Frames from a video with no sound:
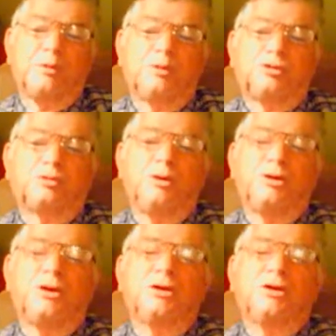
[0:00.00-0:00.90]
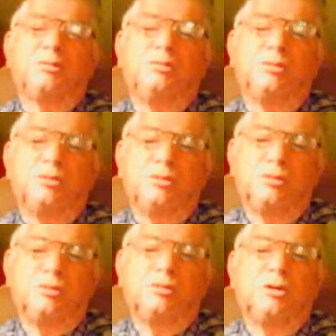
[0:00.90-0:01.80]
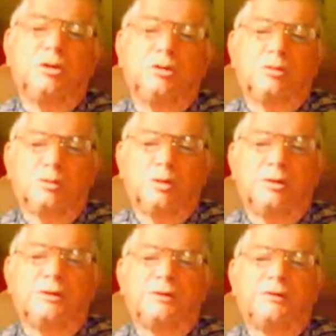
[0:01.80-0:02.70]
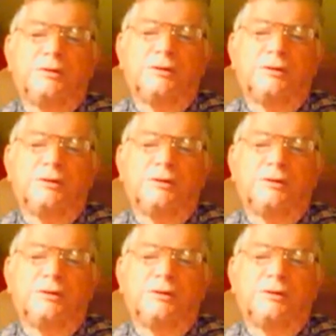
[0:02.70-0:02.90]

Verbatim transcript: which we can commune with